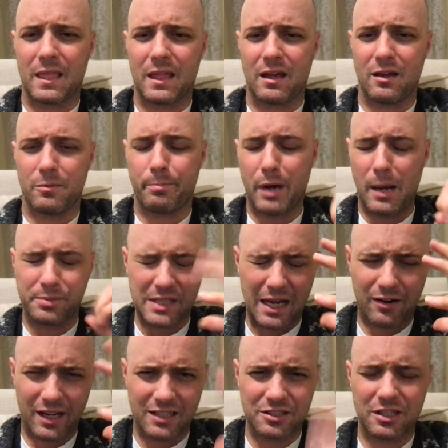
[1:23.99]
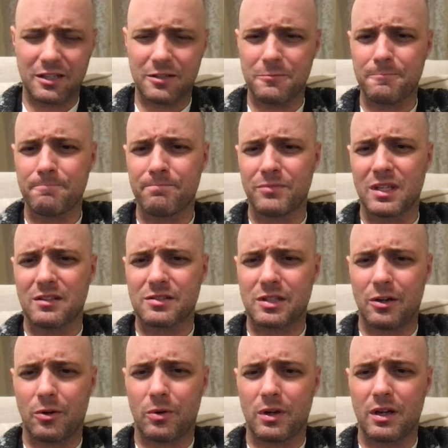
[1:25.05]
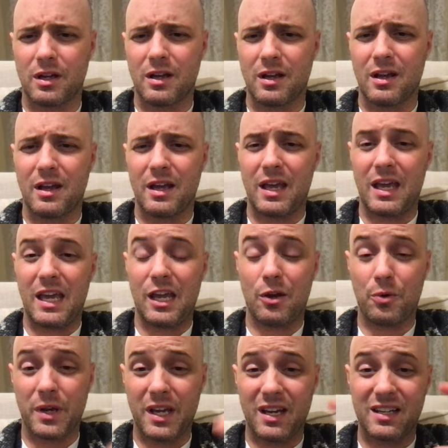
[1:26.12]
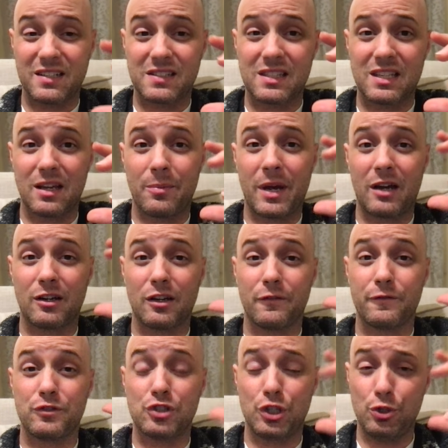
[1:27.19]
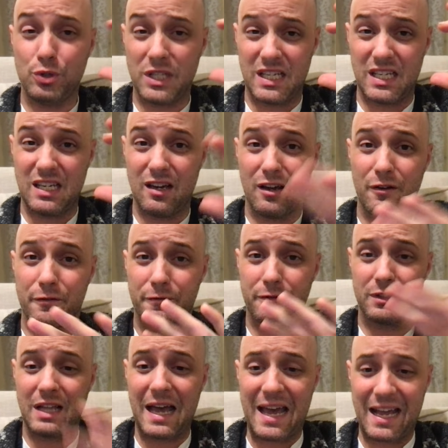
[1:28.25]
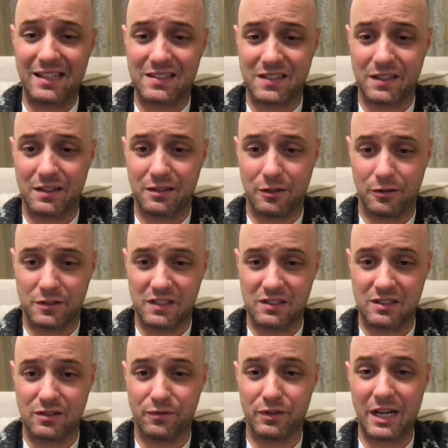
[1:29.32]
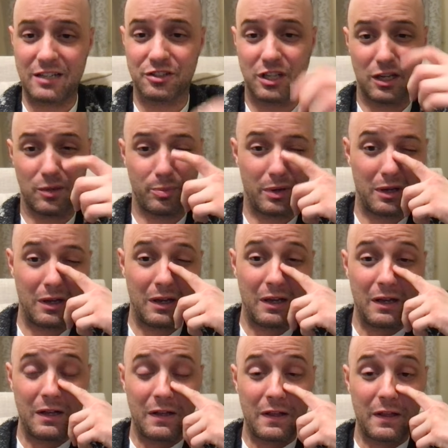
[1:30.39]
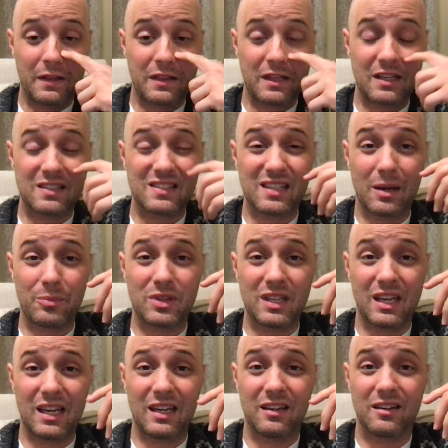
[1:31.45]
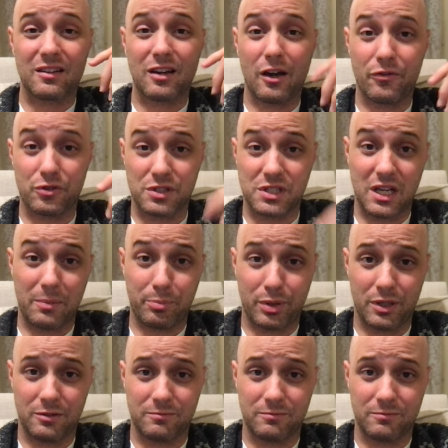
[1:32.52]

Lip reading: It pops out at you. So area is the amount of 2D flat, notice this is a flat shape, that something covers up.